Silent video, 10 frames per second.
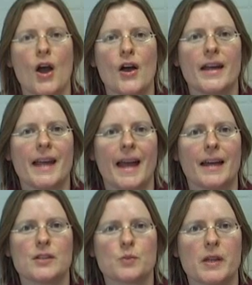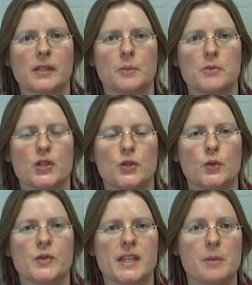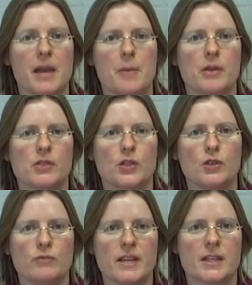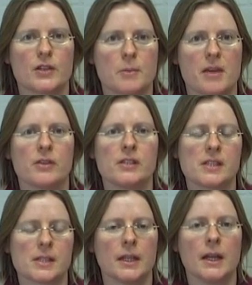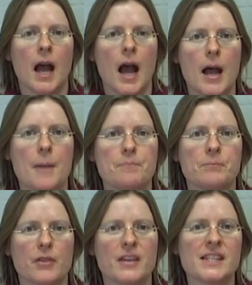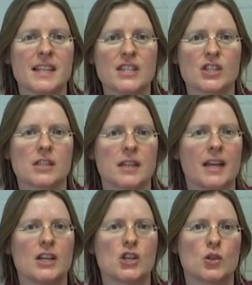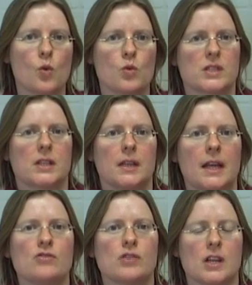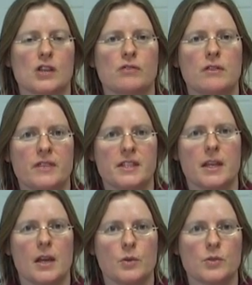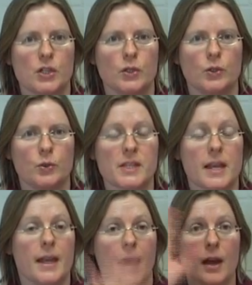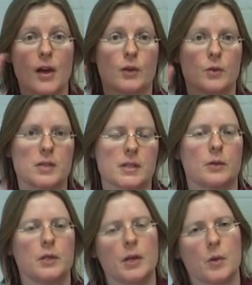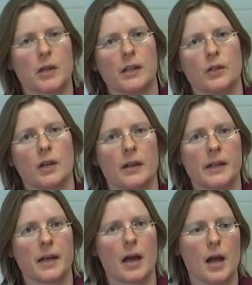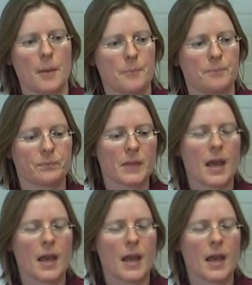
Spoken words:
Hi and welcome to CBM02 Research Methods. This is just a short introductory video to say hello, so you know what I look like, and